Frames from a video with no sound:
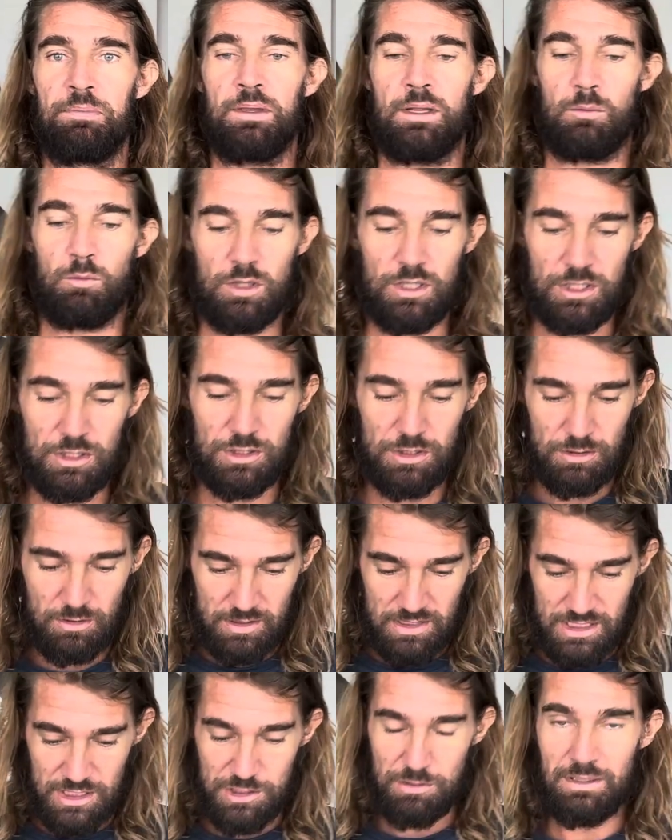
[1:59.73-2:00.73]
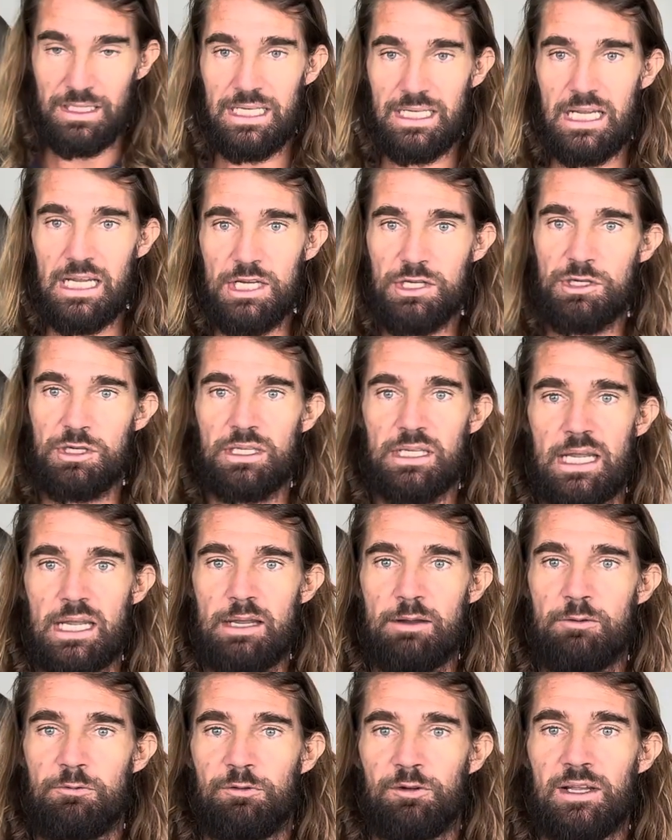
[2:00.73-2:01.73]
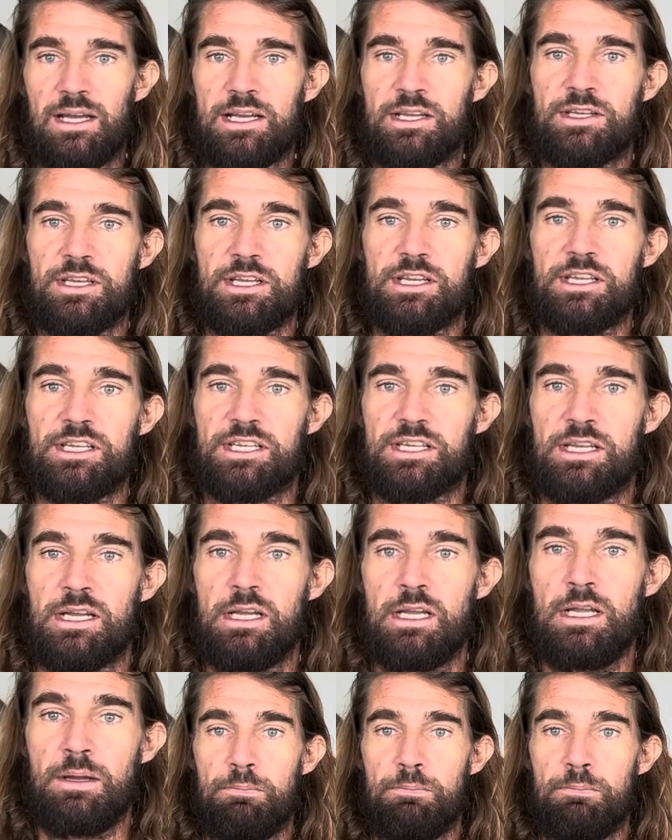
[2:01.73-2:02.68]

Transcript: And what you're doing is you're engaging your hip flexors,